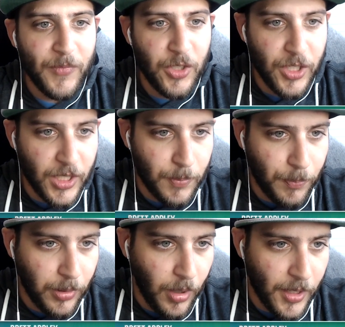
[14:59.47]
She's
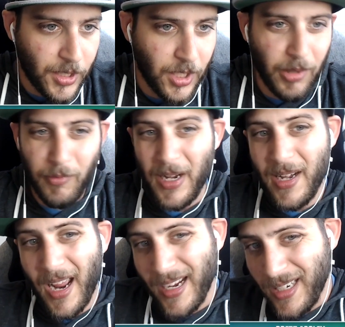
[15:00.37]
plus
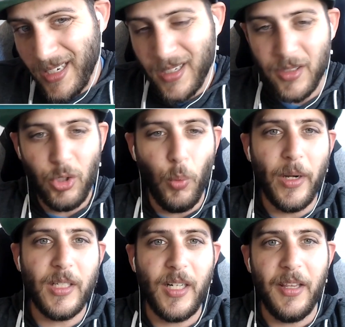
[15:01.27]
390 to win
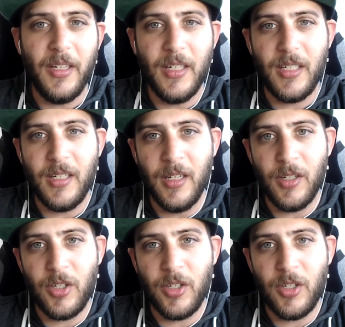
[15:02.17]
inside the distance.